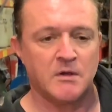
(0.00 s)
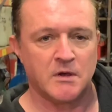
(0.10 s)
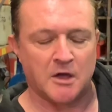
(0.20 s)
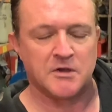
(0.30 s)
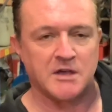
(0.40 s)

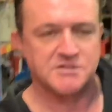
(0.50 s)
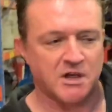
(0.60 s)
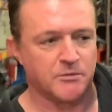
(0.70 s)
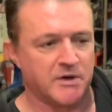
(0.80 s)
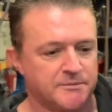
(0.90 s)
Okay,
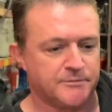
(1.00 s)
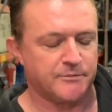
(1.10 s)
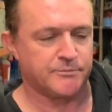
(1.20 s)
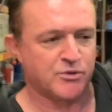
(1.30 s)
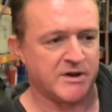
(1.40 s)
so we're
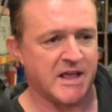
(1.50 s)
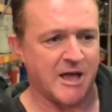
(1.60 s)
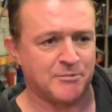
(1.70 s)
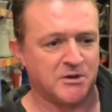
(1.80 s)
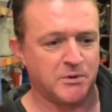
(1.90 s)
pretty happy.